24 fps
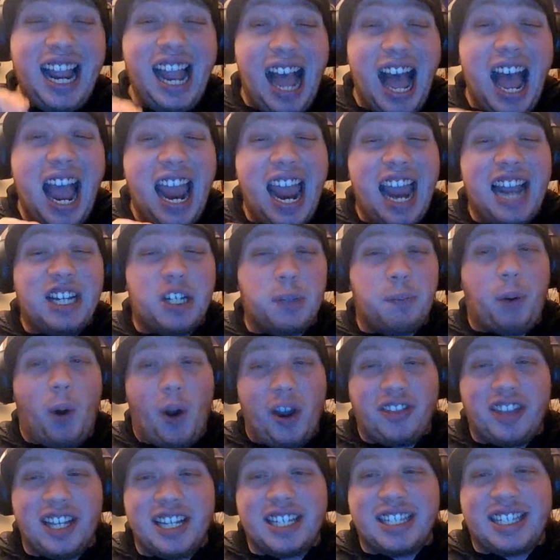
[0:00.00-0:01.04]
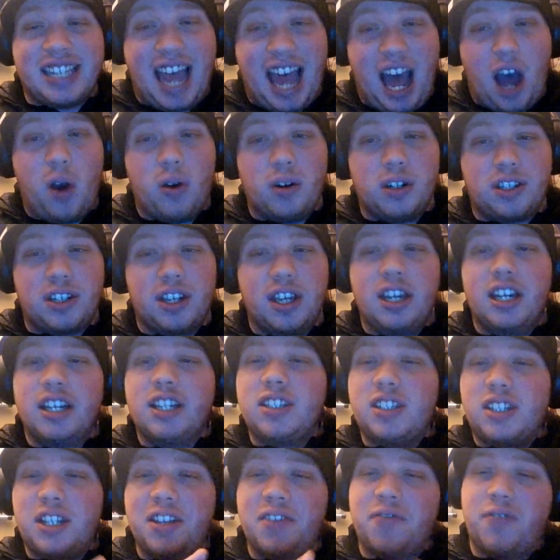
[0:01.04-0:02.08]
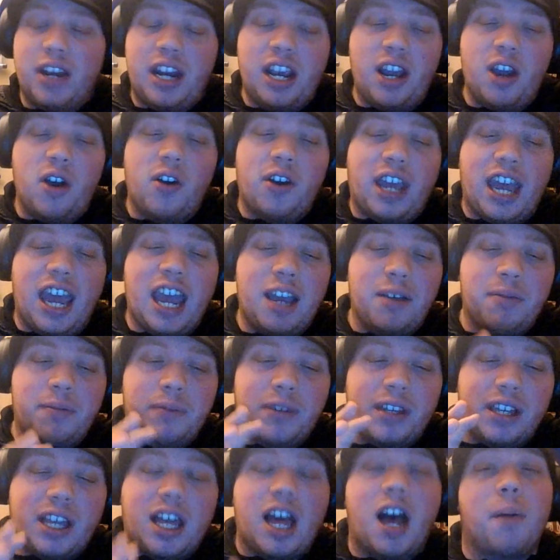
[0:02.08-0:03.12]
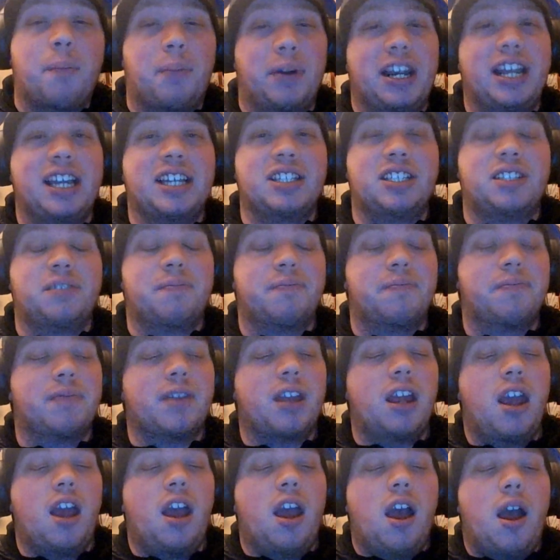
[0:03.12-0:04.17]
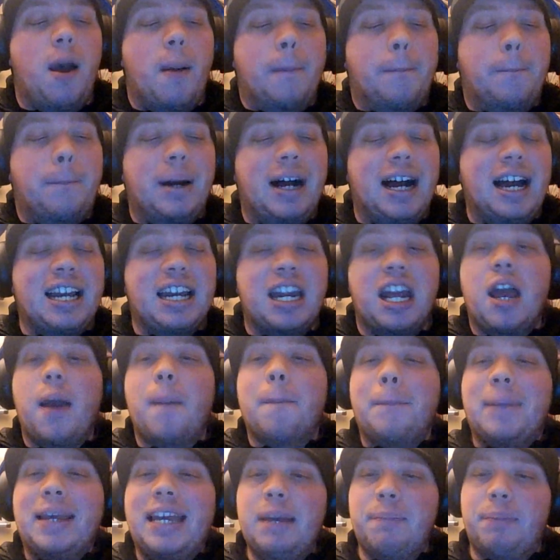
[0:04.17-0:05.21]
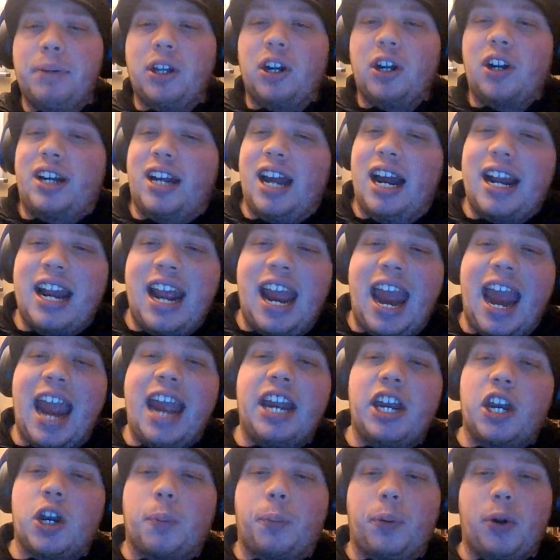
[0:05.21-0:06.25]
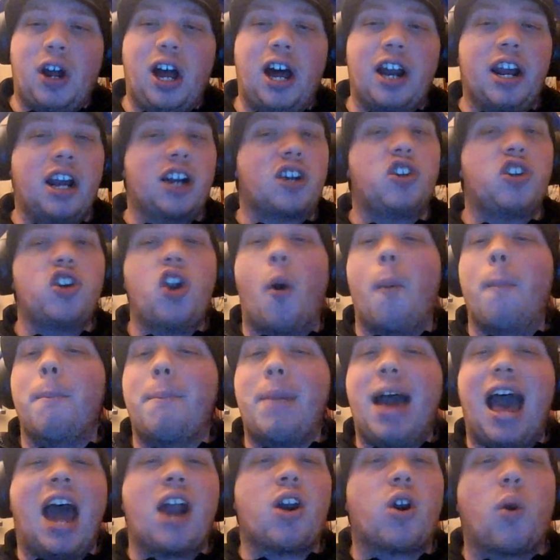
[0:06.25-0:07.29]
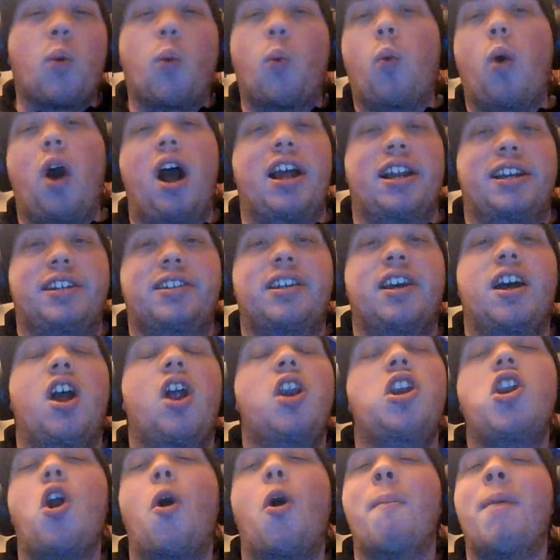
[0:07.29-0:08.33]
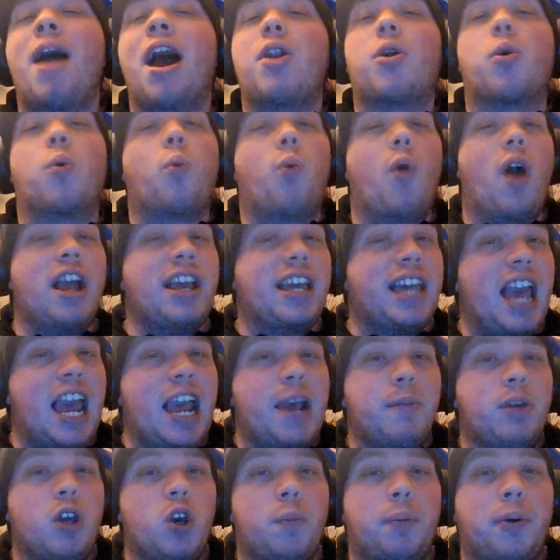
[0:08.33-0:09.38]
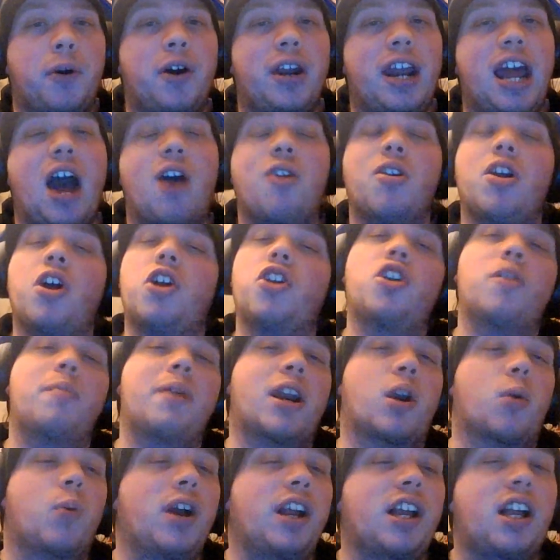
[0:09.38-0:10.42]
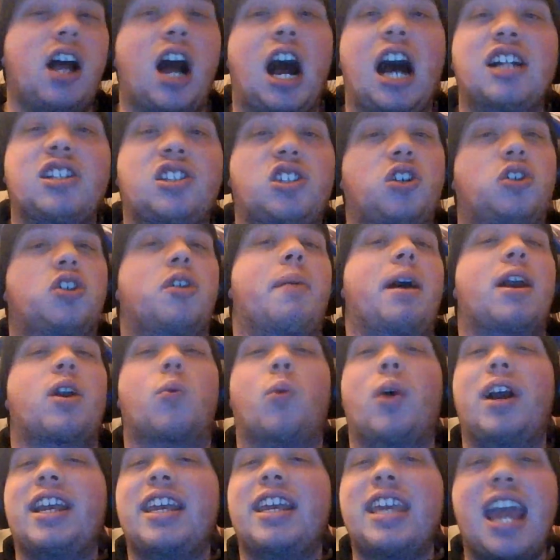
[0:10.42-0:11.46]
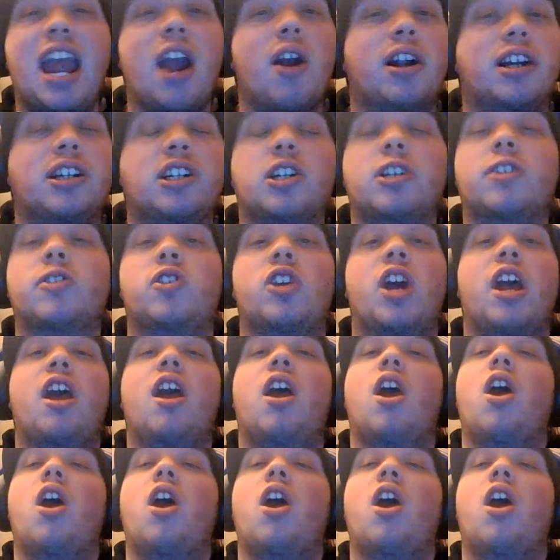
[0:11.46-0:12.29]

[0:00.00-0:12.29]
I hate to point this out to the video game companies, but people are gonna hate your product no matter what. No matter what game you put out, no matter what console, no matter what characters,